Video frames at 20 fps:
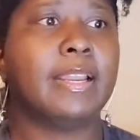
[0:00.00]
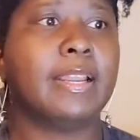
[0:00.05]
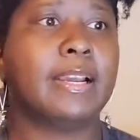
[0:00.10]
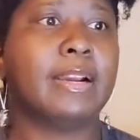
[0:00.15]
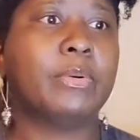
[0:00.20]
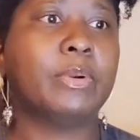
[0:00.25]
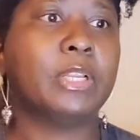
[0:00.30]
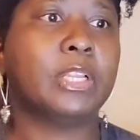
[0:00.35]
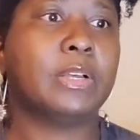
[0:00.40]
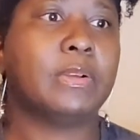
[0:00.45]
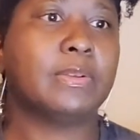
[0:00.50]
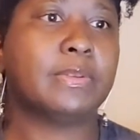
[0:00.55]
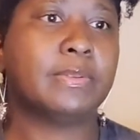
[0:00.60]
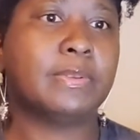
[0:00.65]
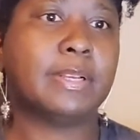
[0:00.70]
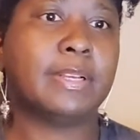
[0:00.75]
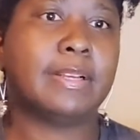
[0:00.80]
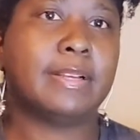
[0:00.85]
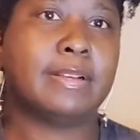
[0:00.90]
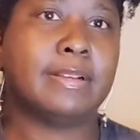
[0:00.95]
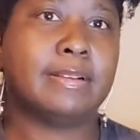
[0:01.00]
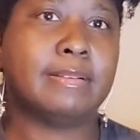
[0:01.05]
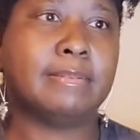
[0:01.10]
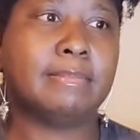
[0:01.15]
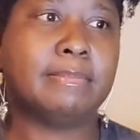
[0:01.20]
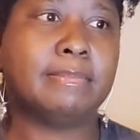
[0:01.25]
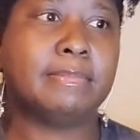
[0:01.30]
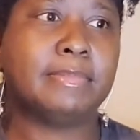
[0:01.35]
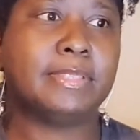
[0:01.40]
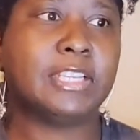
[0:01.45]
hour
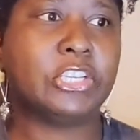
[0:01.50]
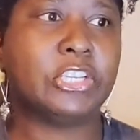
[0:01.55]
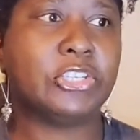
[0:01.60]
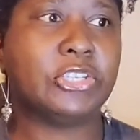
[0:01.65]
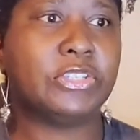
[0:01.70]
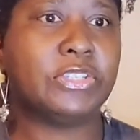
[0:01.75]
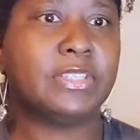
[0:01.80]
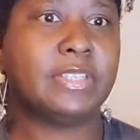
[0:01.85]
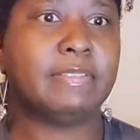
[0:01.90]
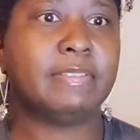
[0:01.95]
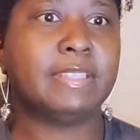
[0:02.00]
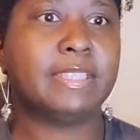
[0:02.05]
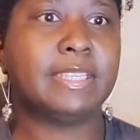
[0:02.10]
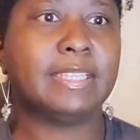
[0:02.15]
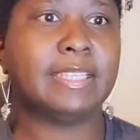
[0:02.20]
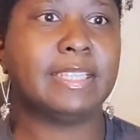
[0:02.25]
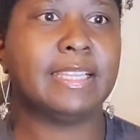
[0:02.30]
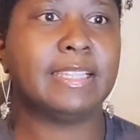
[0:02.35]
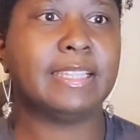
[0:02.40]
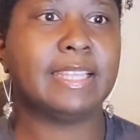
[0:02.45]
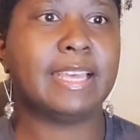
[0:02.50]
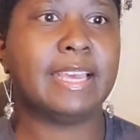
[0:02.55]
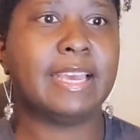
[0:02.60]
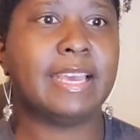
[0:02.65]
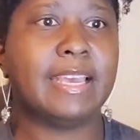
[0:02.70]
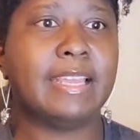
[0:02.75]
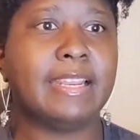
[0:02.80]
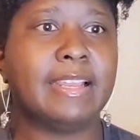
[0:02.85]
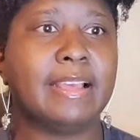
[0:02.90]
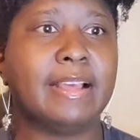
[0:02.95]
long sessions and everything like
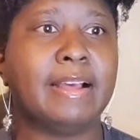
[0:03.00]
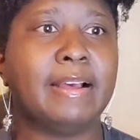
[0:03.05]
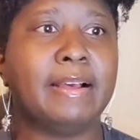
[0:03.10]
that.